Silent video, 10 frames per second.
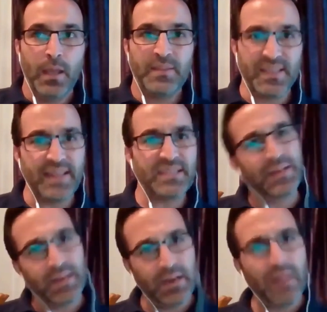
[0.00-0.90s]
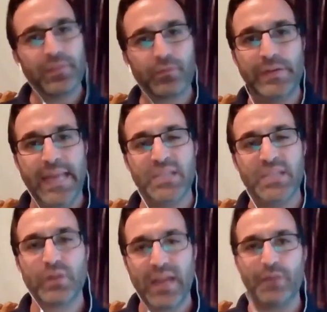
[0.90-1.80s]
to then spend another three
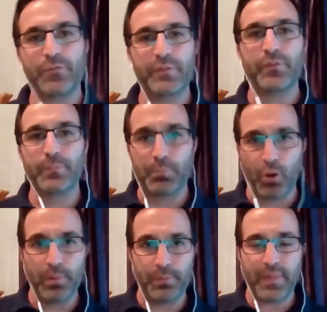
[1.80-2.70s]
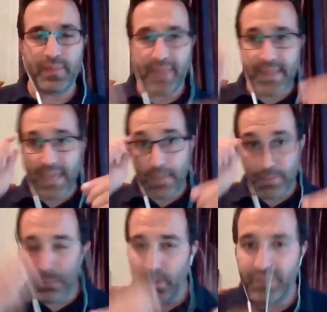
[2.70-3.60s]
days recovering from the problem that they came
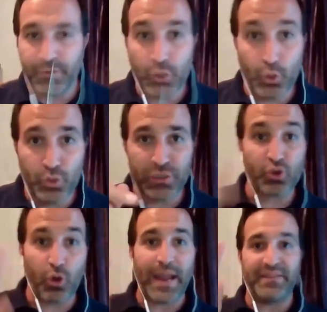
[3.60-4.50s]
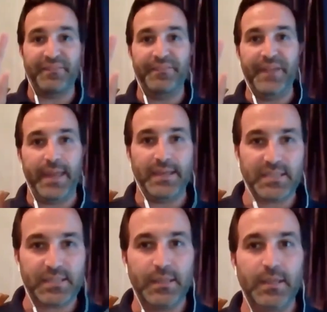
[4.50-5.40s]
in with for you to try and
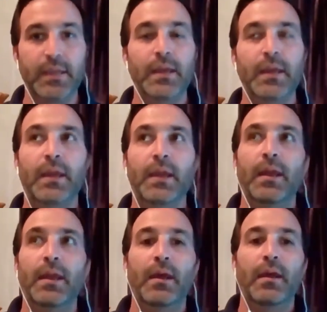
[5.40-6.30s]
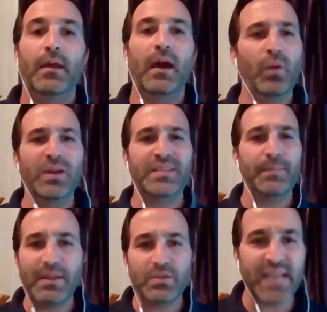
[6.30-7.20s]
fix. Otherwise, they
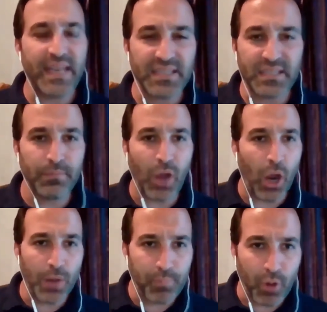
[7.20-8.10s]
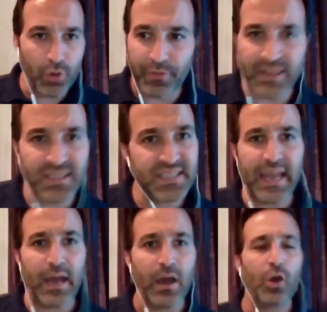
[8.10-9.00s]
may as well take some ibuprofen,
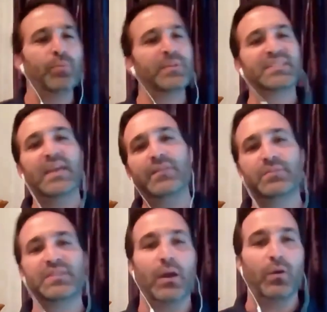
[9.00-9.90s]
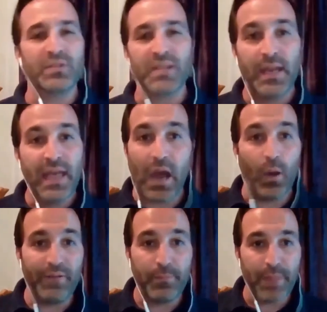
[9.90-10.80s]
sit at home, and save themselves
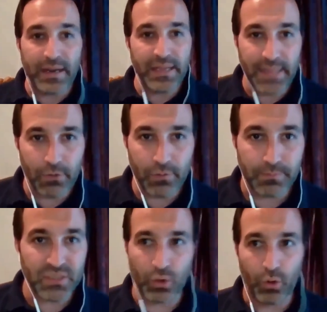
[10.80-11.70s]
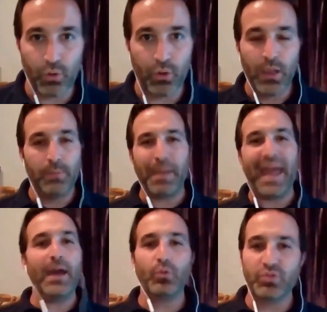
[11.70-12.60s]
however many dirhams or
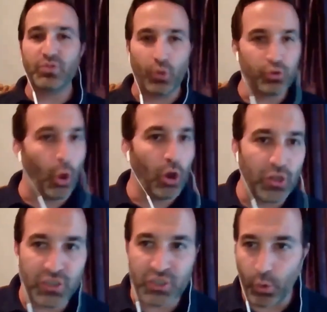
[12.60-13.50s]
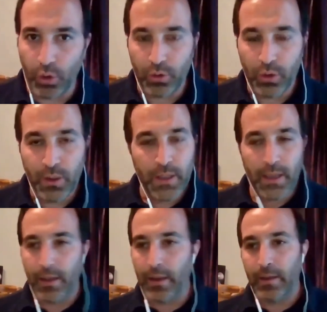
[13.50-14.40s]
pounds or dollars or
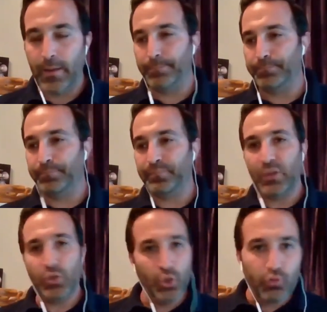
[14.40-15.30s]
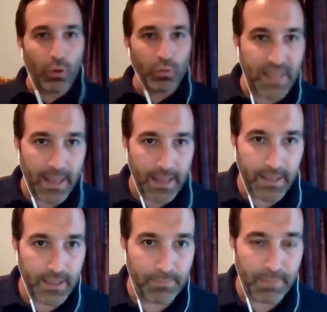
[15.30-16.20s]
um, euros that
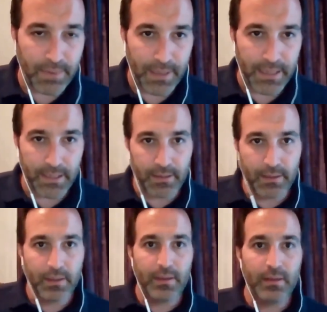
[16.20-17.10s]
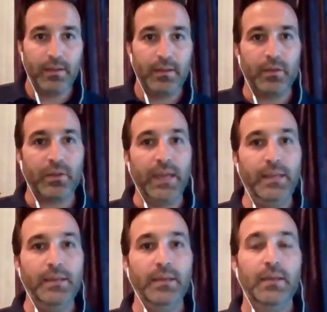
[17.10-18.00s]
it may be.
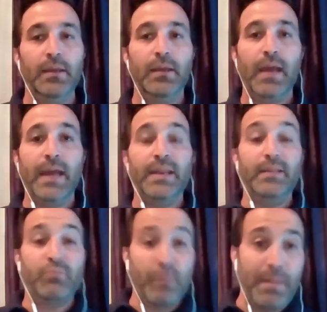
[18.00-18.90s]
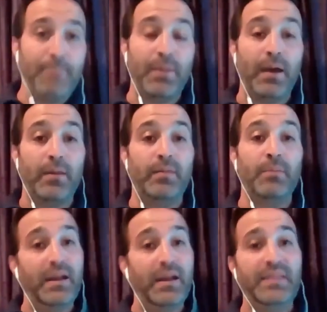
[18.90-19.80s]
Okay. And remember, the
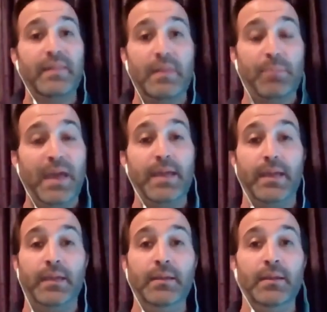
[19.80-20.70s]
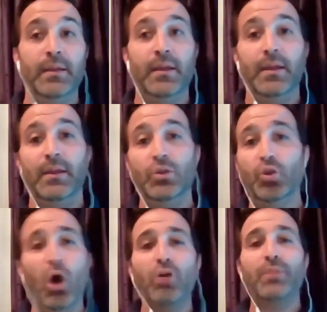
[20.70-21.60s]
money that they're paying, you
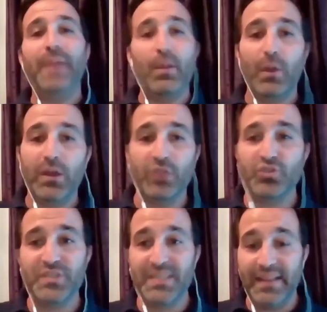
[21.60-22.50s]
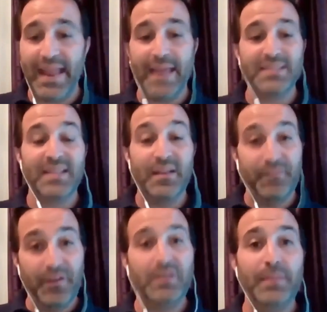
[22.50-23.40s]
can't compare one country to the next.
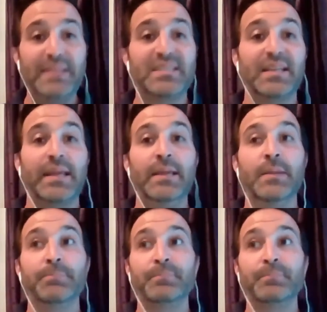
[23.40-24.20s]
Fundamentally,